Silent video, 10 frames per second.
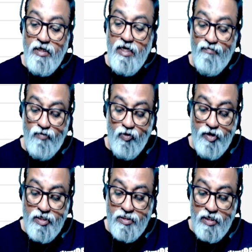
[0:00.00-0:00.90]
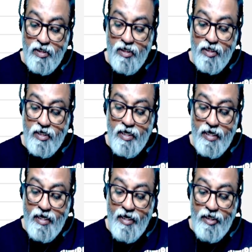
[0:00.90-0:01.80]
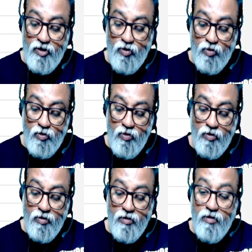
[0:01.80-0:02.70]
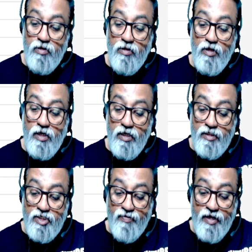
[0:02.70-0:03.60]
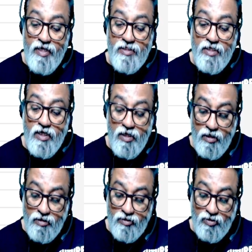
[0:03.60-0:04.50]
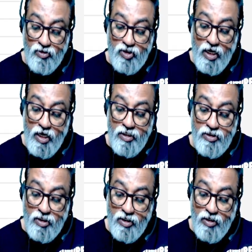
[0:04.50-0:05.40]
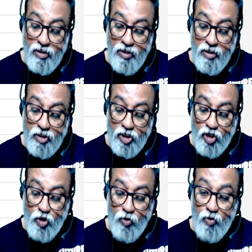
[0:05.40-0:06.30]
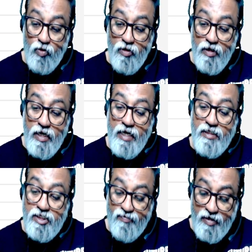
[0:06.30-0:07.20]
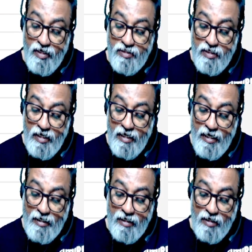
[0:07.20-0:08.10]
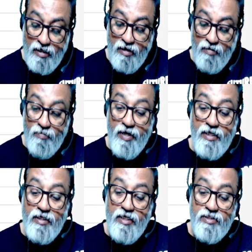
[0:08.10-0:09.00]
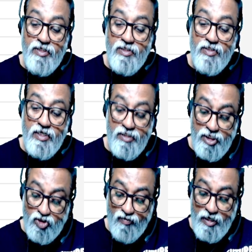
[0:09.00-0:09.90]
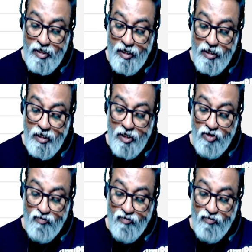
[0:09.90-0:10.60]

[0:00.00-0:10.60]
F2 is K into this one is charge Q and this one is 8 by this distance is 20